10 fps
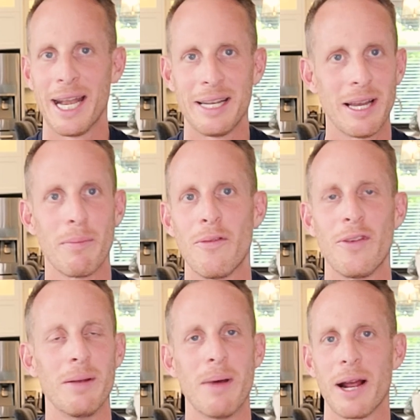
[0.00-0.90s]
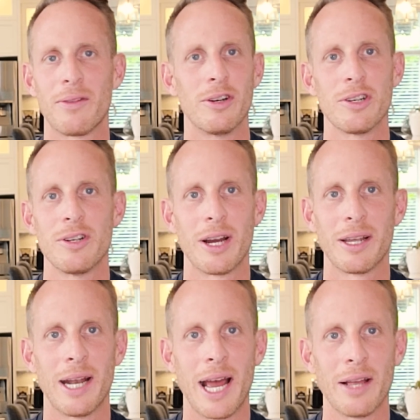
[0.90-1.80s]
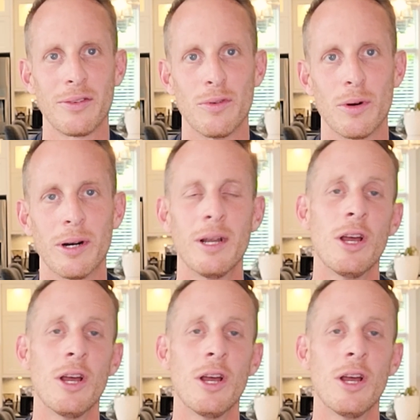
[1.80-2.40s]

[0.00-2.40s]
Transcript: any type of feedback they're just not going to ask for.